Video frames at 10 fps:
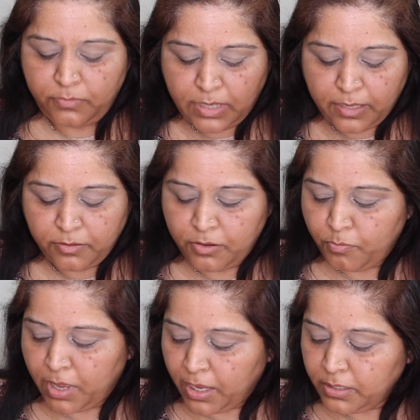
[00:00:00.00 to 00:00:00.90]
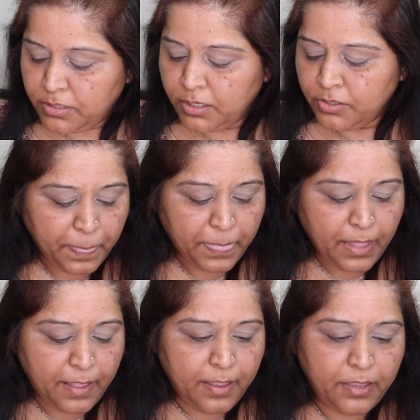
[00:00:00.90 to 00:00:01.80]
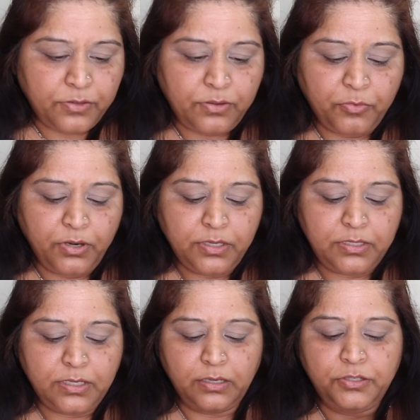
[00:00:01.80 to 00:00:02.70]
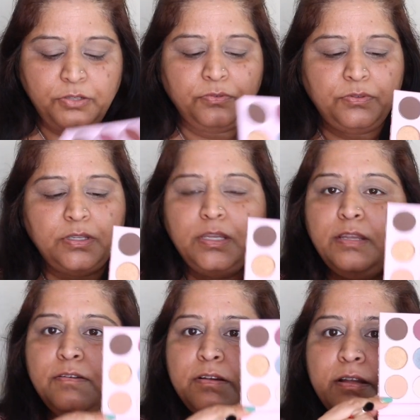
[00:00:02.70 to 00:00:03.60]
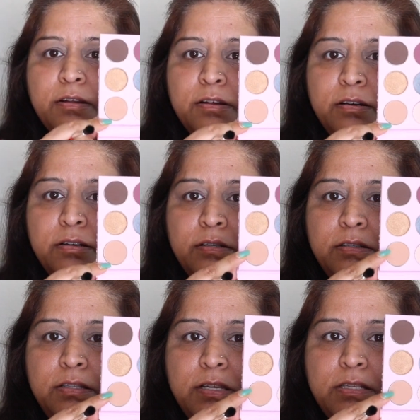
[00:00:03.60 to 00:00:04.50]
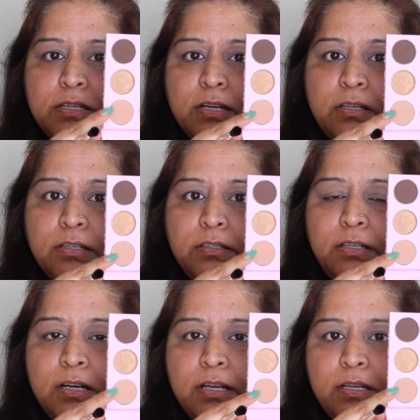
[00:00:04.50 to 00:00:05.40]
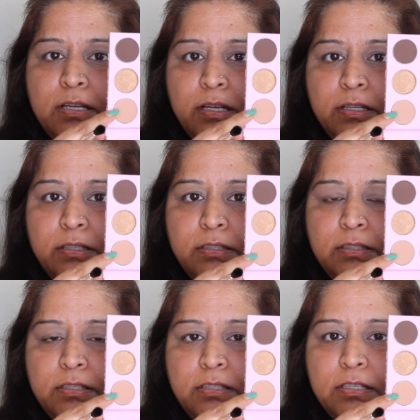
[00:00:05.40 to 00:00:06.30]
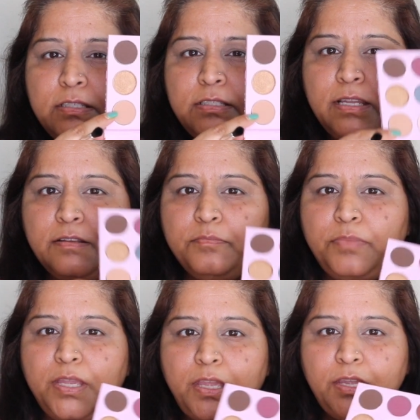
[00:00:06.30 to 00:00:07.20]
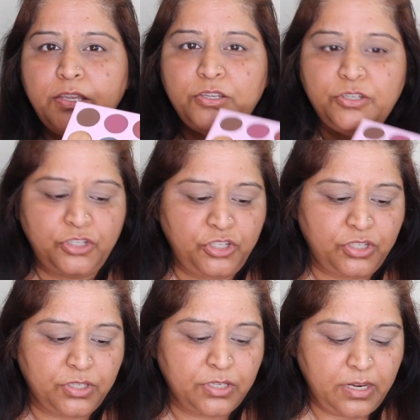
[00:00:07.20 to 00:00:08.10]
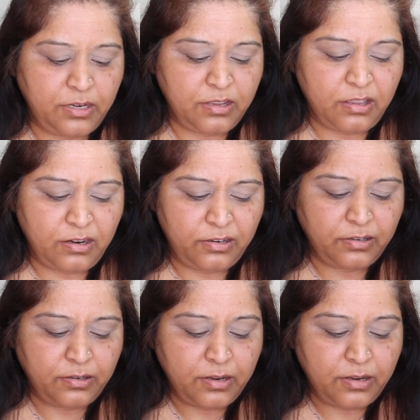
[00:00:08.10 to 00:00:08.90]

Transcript: like your matte. So I'm gonna start using this color, and this is like a beige skin color.